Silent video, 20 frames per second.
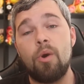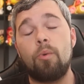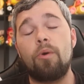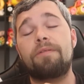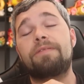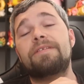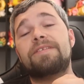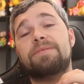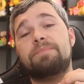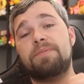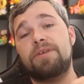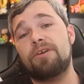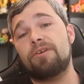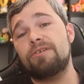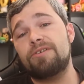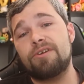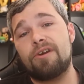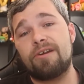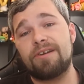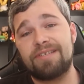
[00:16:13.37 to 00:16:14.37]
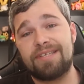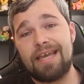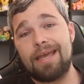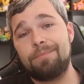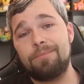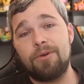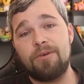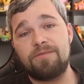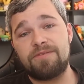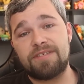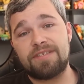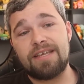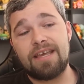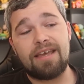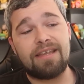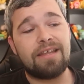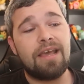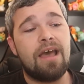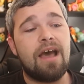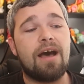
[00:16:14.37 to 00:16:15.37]
With its pure dark type
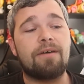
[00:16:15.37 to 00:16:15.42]
moveset